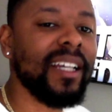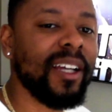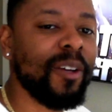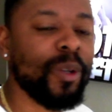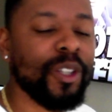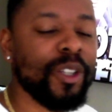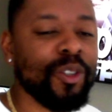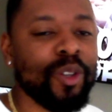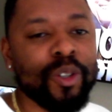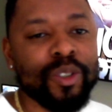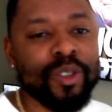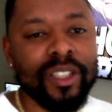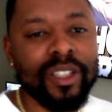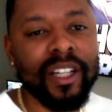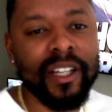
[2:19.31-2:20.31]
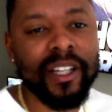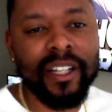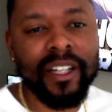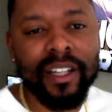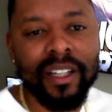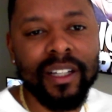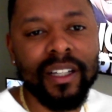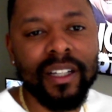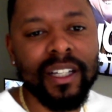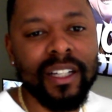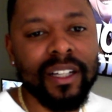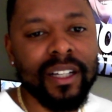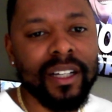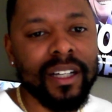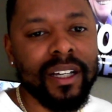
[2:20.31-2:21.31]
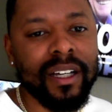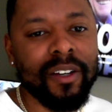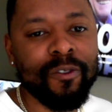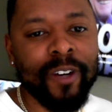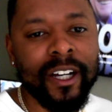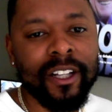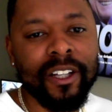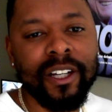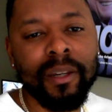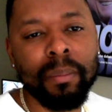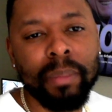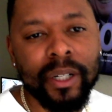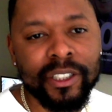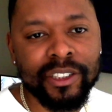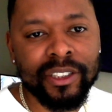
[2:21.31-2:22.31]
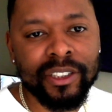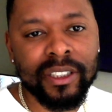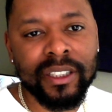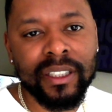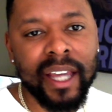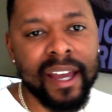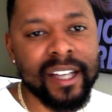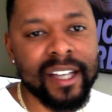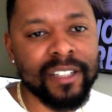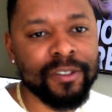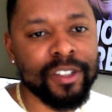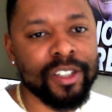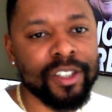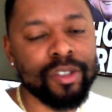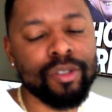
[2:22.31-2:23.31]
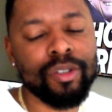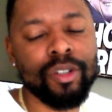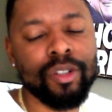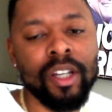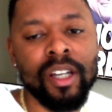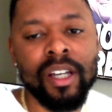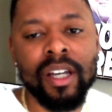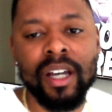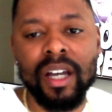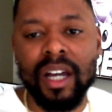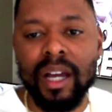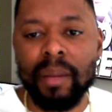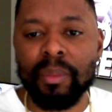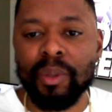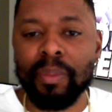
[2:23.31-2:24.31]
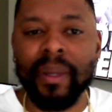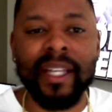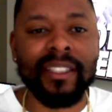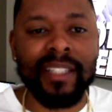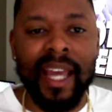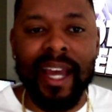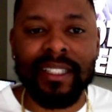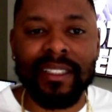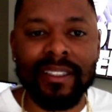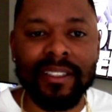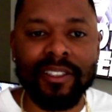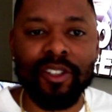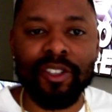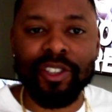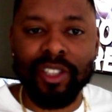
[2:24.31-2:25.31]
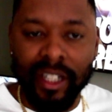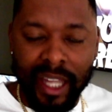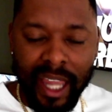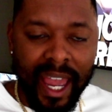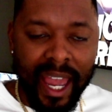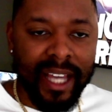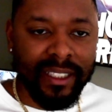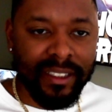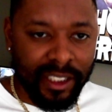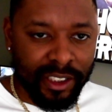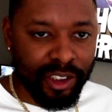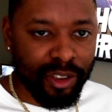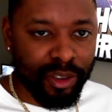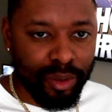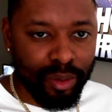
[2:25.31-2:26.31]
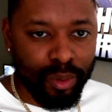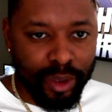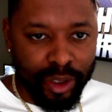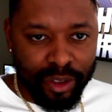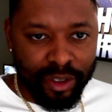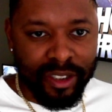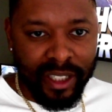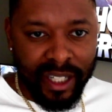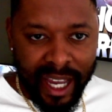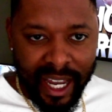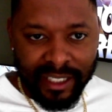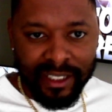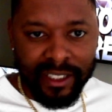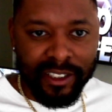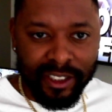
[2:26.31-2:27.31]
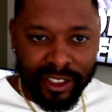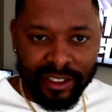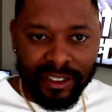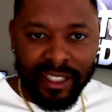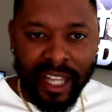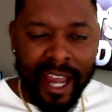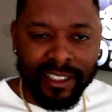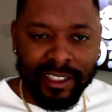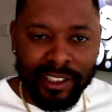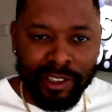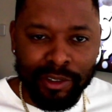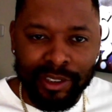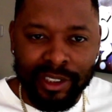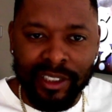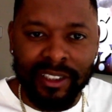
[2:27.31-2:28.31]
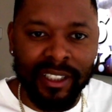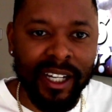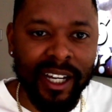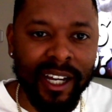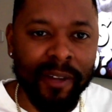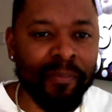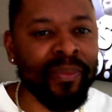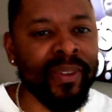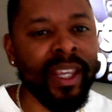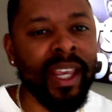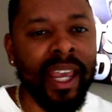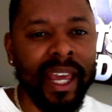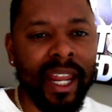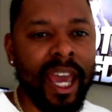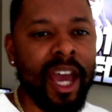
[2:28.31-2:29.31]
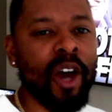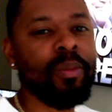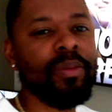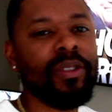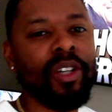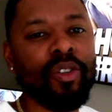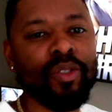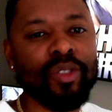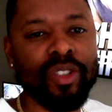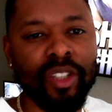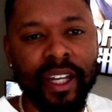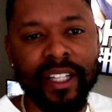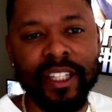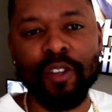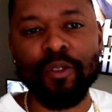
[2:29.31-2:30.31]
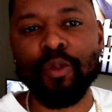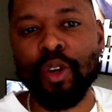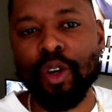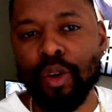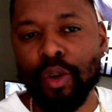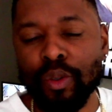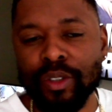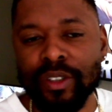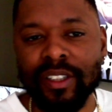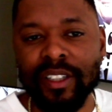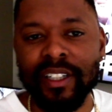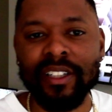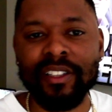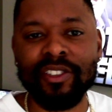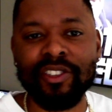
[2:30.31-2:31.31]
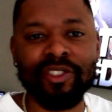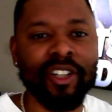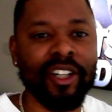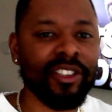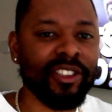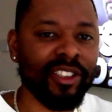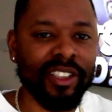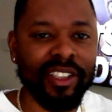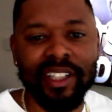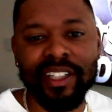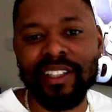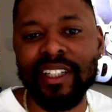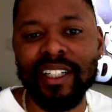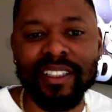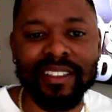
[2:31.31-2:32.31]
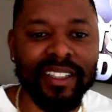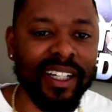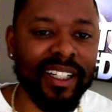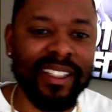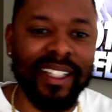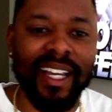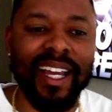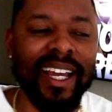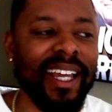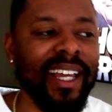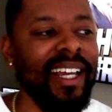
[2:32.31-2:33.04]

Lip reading: when you go to in a regular combustion gas vehicle, you pay taxes on the gas that you, when you go to the gas station, there's tax associated to that. And that helps go to like the roads, the construction and things like that.